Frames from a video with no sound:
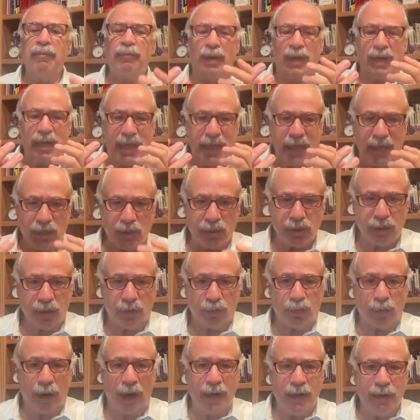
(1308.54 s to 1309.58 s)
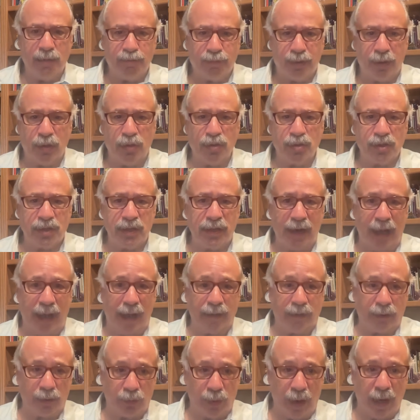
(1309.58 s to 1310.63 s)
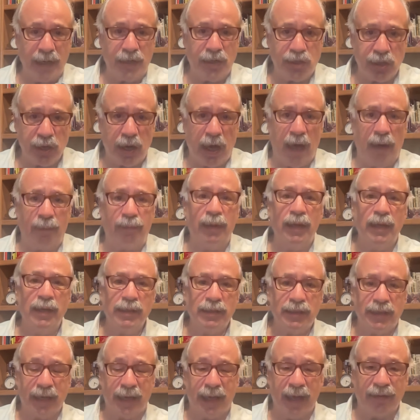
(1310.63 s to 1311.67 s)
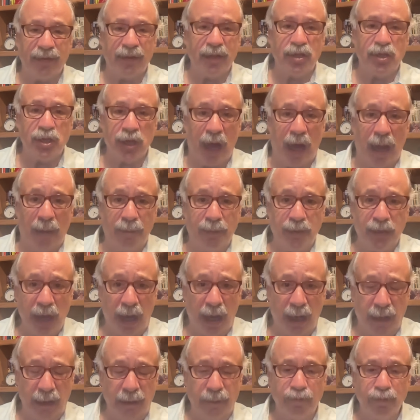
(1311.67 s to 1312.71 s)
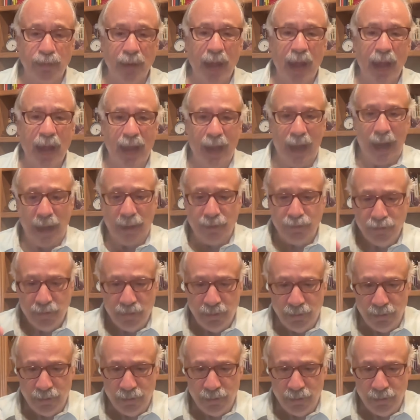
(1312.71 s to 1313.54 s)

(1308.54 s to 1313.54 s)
but he is the right person at the right job to get the job done. And